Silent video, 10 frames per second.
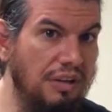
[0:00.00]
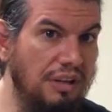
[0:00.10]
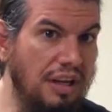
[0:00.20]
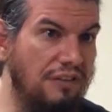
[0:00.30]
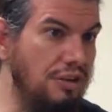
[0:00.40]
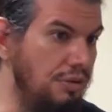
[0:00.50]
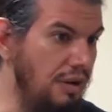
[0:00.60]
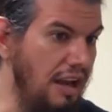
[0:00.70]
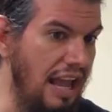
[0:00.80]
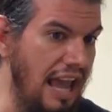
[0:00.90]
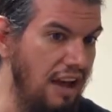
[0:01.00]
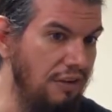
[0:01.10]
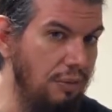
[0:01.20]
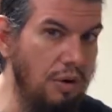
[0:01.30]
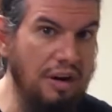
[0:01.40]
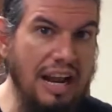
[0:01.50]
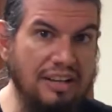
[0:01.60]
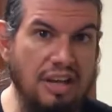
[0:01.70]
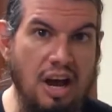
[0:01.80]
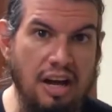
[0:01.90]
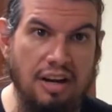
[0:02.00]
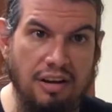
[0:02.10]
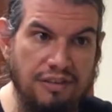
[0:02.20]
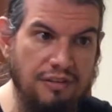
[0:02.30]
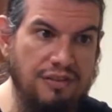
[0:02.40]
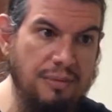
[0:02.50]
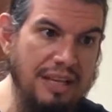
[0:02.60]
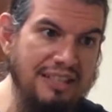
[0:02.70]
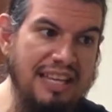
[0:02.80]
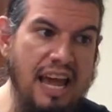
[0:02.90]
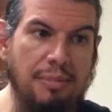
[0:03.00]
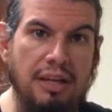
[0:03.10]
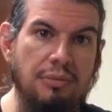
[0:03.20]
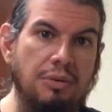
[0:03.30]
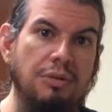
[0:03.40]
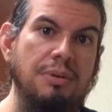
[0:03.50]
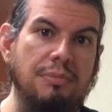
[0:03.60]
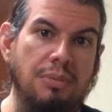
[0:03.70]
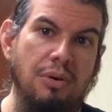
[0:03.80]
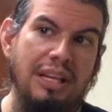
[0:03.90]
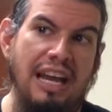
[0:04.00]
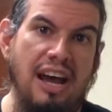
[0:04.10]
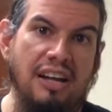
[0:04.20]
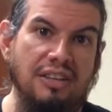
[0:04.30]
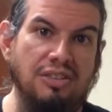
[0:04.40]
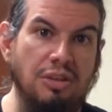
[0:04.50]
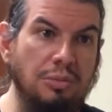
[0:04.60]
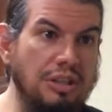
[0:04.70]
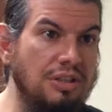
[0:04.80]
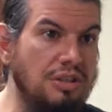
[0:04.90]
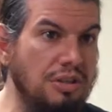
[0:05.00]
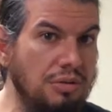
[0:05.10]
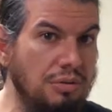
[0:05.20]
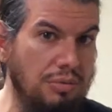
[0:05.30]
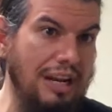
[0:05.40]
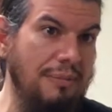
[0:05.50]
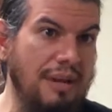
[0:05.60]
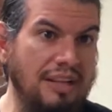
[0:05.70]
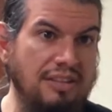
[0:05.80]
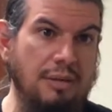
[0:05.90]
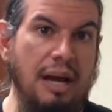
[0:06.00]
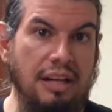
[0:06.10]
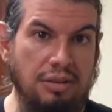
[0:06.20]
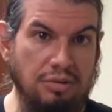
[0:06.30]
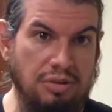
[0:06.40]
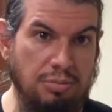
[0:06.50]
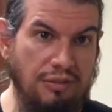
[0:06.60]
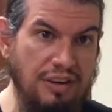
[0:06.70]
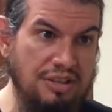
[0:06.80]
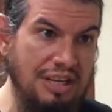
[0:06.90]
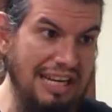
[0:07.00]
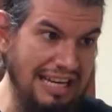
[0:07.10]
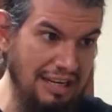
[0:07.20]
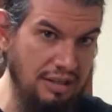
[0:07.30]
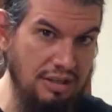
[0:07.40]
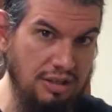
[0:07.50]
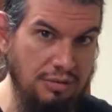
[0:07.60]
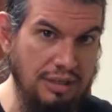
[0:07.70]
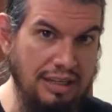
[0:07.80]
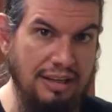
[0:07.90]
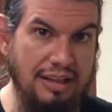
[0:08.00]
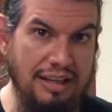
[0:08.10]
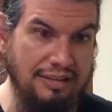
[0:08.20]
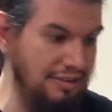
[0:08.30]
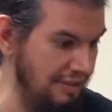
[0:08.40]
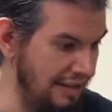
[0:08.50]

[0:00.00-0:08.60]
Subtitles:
if you do not have a water that's hot enough from the tap, it will be boiling hot. So we do recommend some adult supervision in doing this.